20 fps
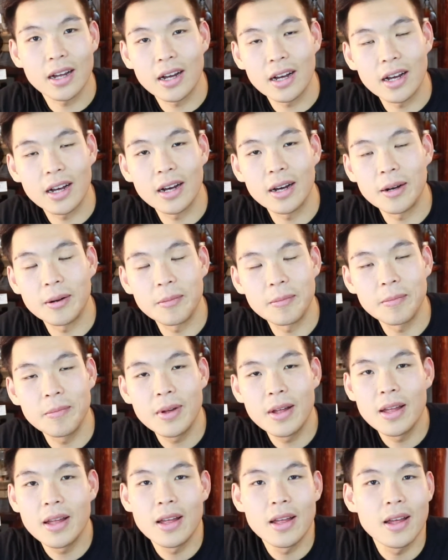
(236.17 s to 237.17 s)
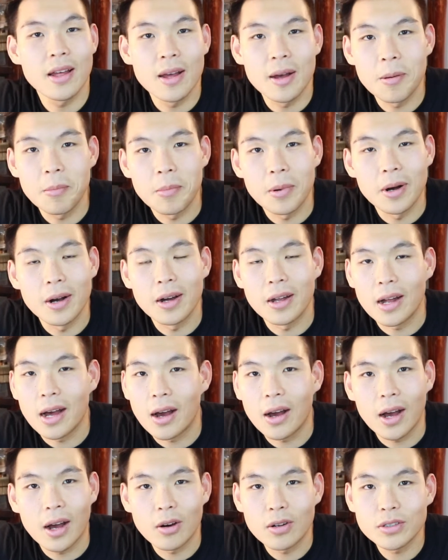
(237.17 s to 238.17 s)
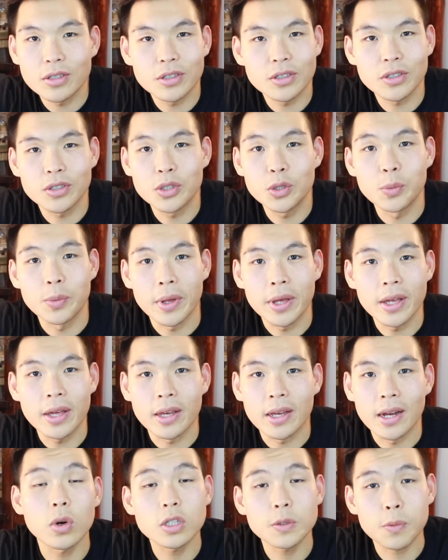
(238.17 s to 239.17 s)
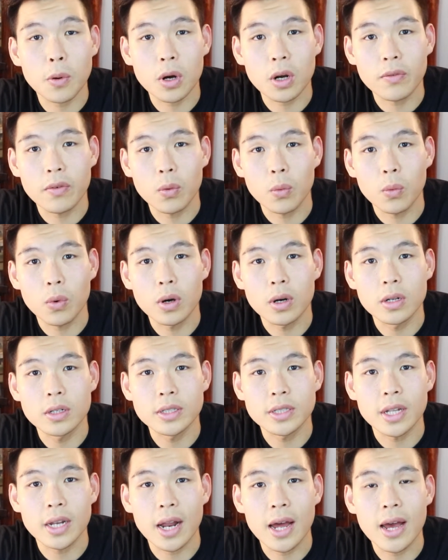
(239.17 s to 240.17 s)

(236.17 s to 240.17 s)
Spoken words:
but I was just too big. The worst part of it was that